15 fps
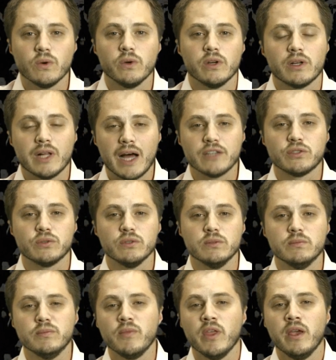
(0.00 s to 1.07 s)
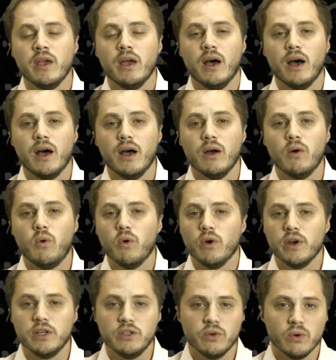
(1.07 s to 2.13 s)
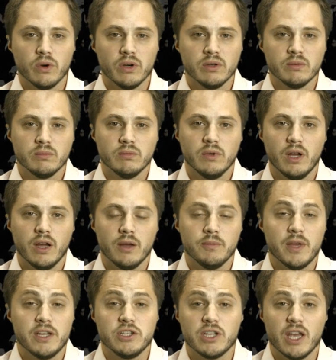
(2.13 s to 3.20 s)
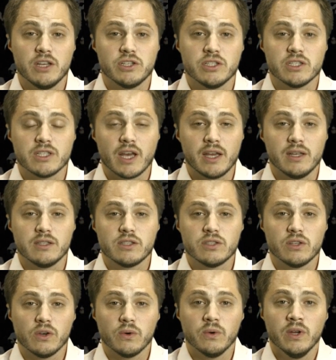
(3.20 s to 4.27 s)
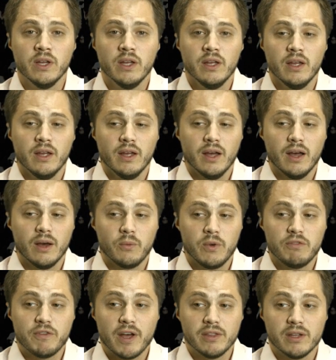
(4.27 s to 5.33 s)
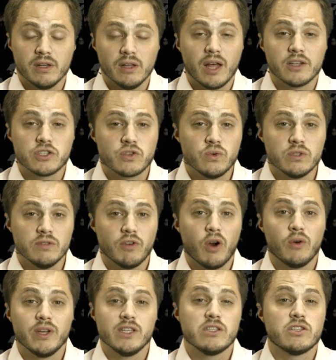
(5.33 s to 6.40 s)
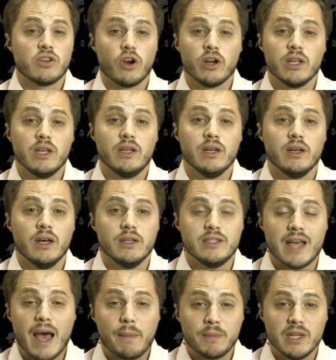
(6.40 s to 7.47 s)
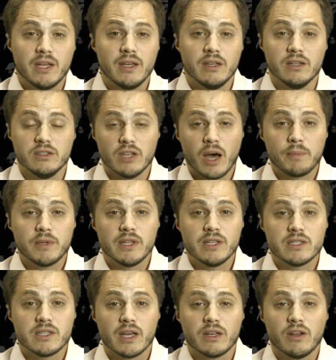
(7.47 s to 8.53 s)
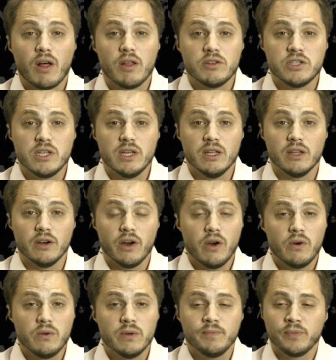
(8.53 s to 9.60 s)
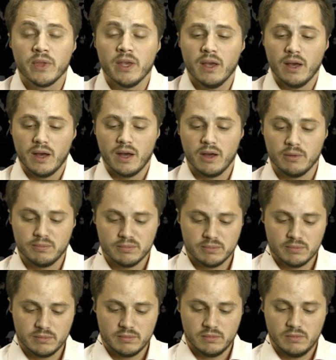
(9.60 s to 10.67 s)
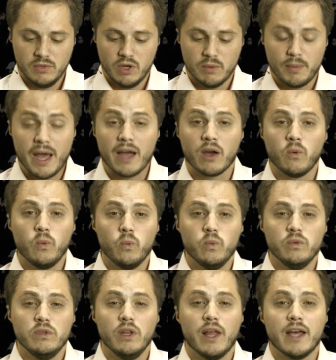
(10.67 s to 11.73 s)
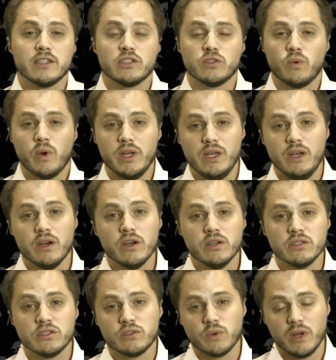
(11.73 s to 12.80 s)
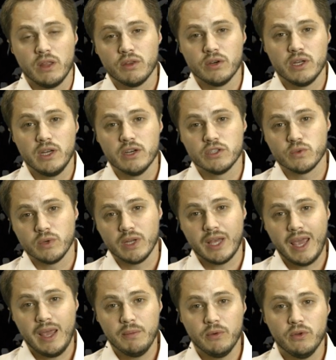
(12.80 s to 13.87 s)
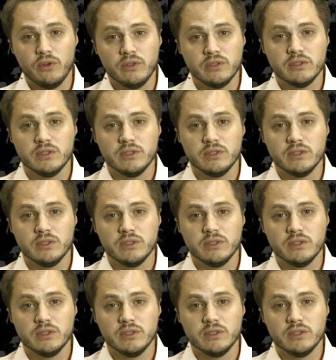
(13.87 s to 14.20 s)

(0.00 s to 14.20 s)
or your classroom or at your education sites. So we found that a lot of schools have already started adapting and adopting this technology in their own. Back in the last 20, 30 years when cable